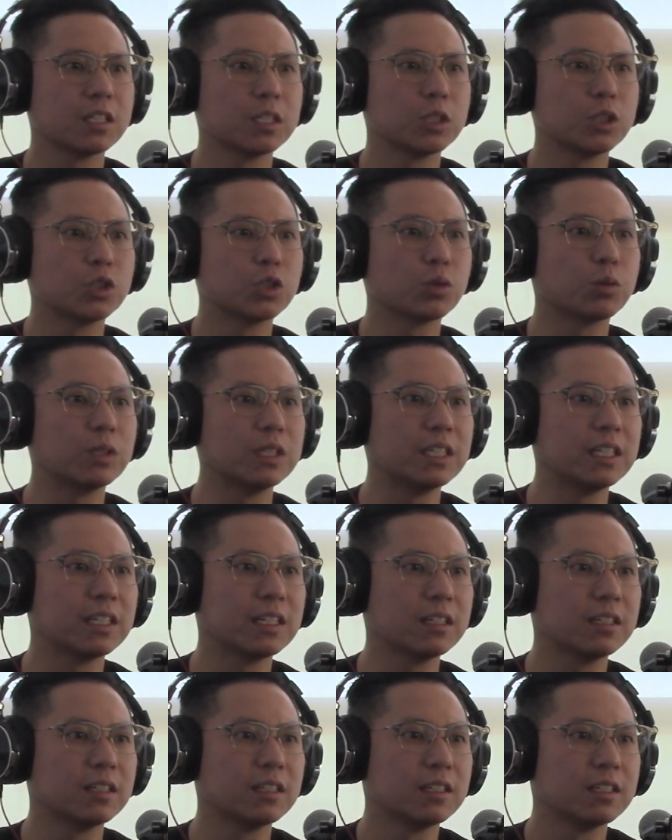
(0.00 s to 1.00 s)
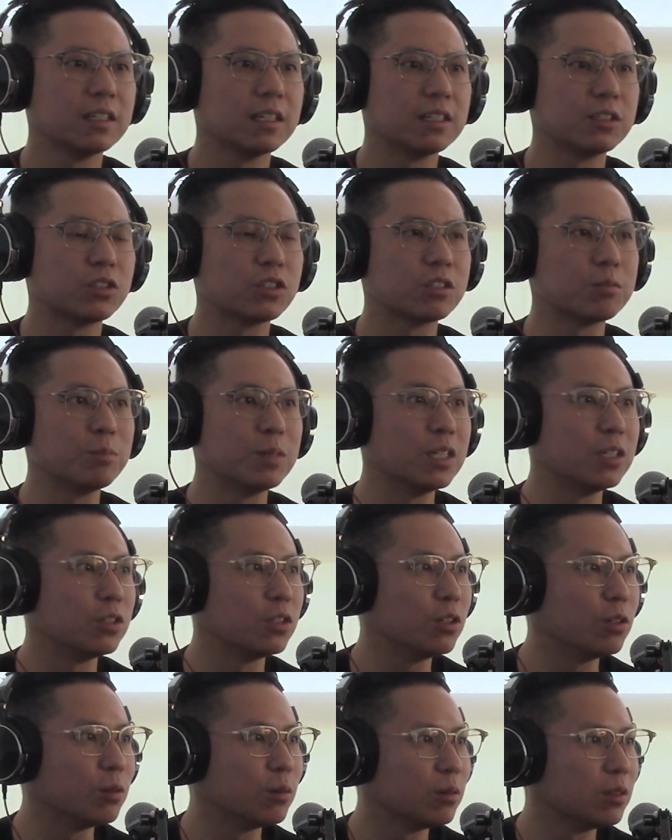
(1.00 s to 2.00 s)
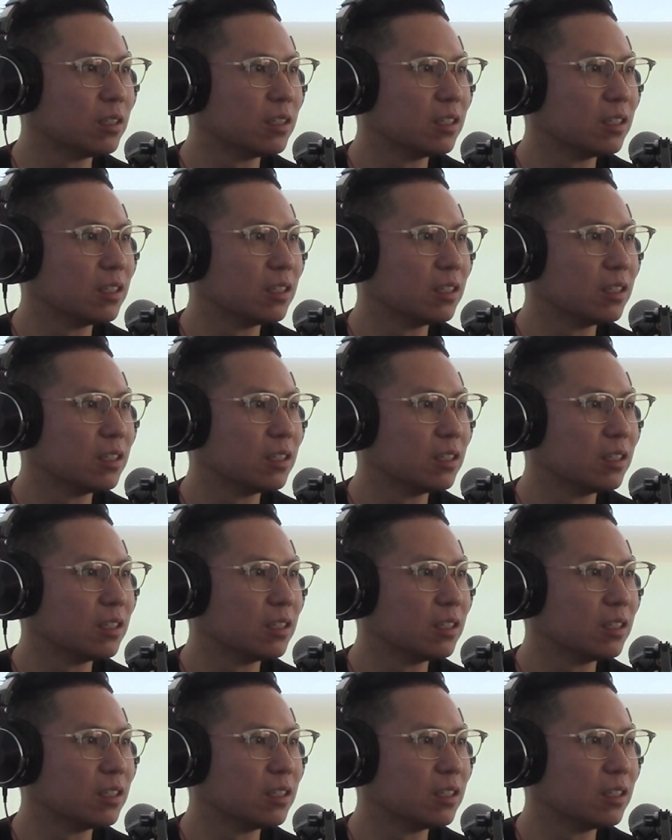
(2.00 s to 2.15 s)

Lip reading: joining, it's just me and you.